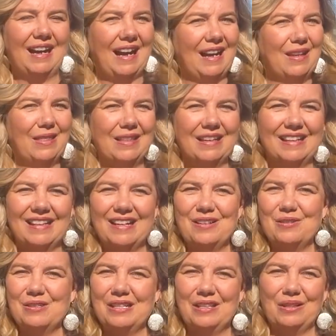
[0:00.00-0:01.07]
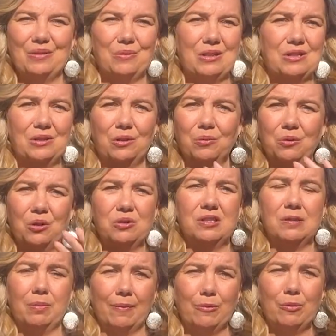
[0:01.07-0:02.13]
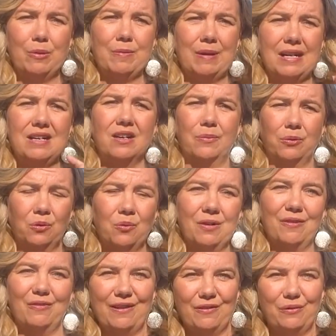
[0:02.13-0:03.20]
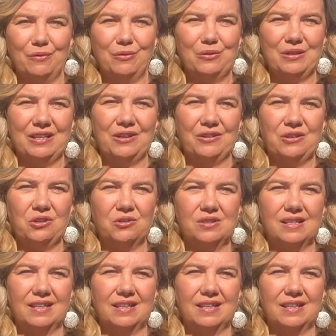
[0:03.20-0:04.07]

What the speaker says: I think that New Zealand wins on the roast. It's probably my number one favorite food here in New